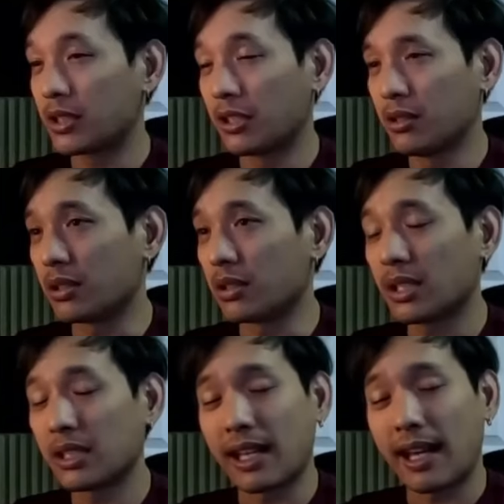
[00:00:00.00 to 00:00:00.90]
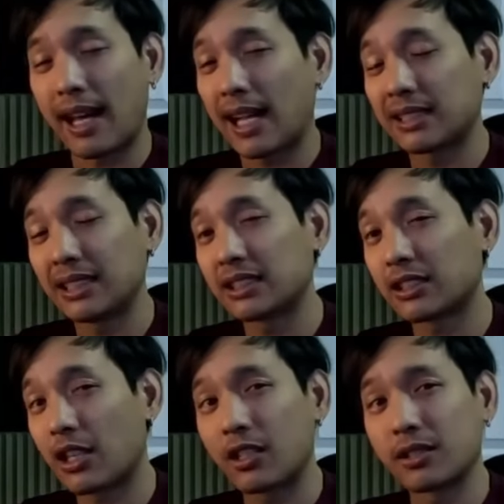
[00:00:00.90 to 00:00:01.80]
you can actually
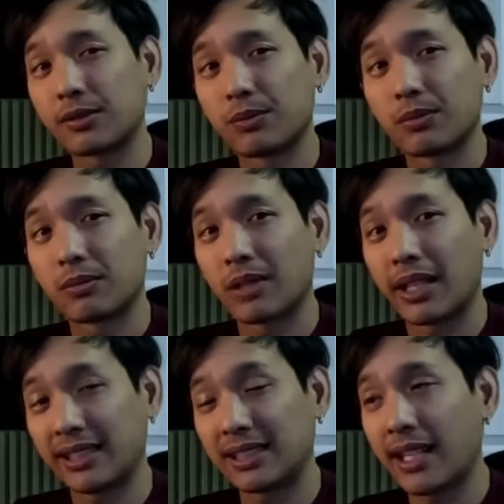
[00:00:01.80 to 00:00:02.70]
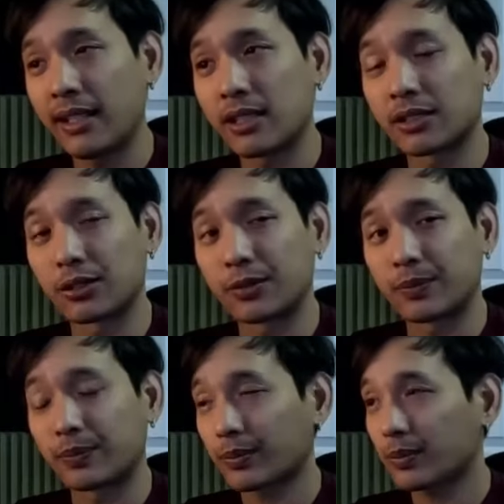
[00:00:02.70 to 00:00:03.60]
start a side hustle.
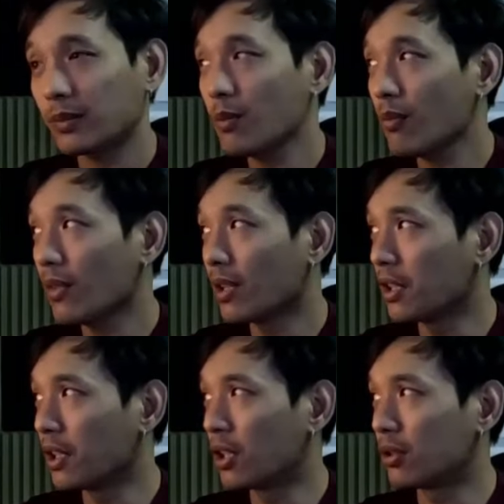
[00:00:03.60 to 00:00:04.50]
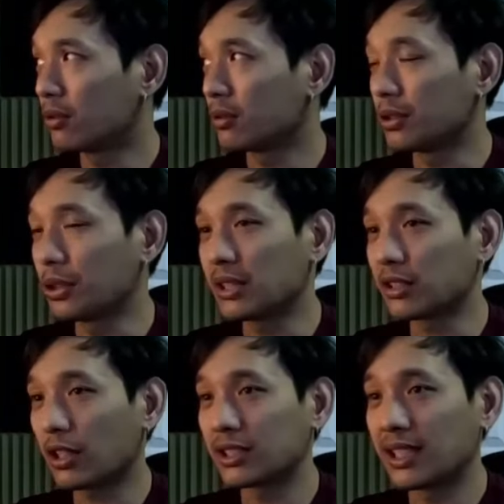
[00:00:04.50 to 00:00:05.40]
You know, you can
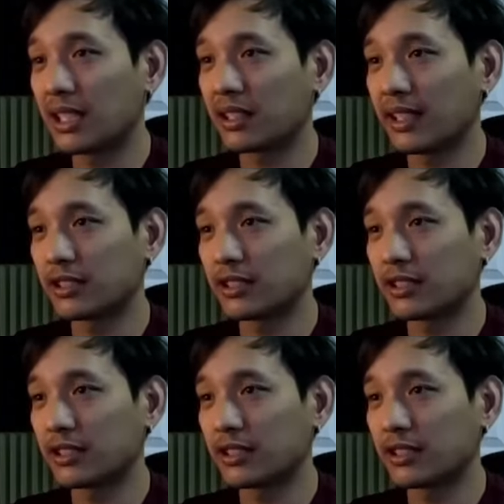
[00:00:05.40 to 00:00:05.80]
start selling things on